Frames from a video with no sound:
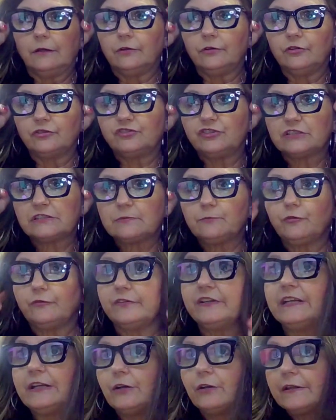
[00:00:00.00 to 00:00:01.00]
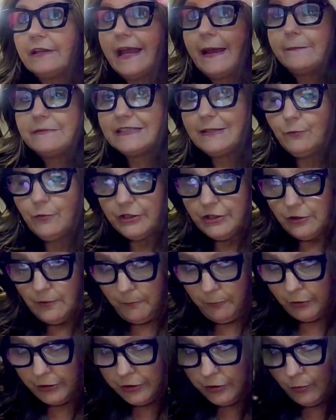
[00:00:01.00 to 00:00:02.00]
you just move the ear tabs. And when you
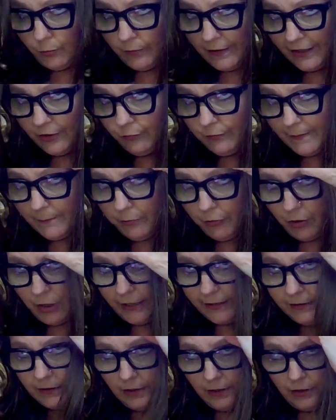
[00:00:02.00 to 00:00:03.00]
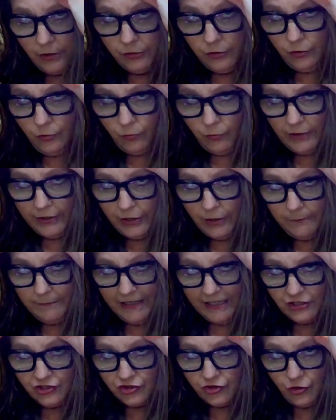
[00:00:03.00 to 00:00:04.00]
put your wig grip on, you want to
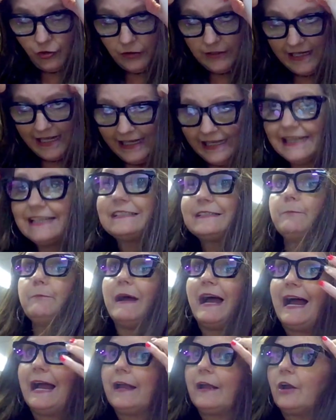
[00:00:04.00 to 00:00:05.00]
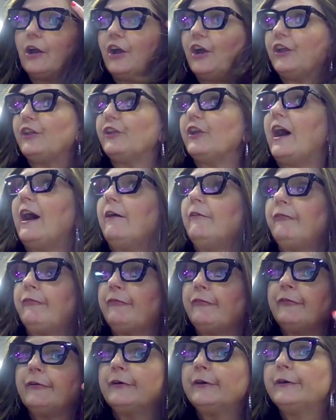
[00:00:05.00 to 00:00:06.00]
make sure that it's back enough
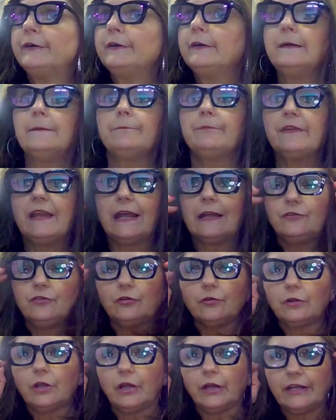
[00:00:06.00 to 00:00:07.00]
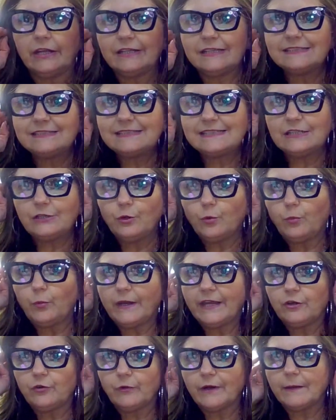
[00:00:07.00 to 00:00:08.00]
that you're not going to see the
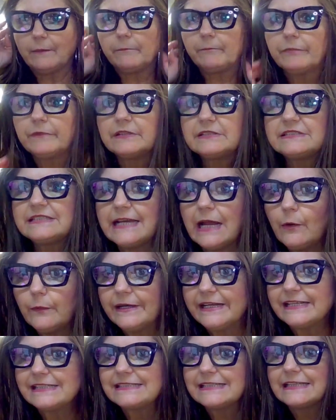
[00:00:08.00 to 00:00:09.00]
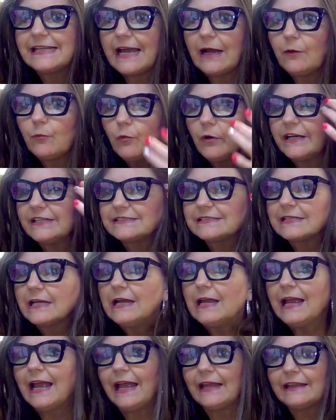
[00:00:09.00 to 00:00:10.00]
wig grip. See how easy that was?
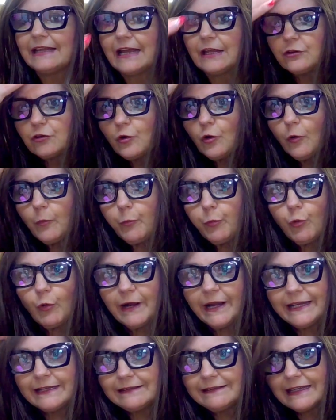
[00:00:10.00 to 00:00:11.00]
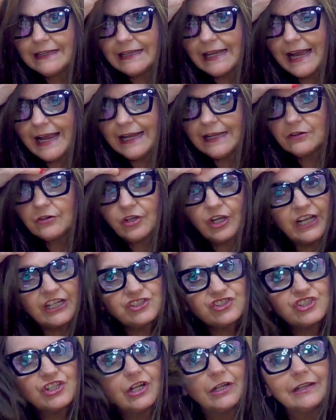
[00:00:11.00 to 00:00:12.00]
And at no point did I
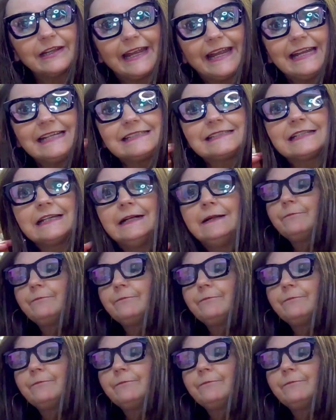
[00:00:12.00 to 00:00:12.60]
touch the lace,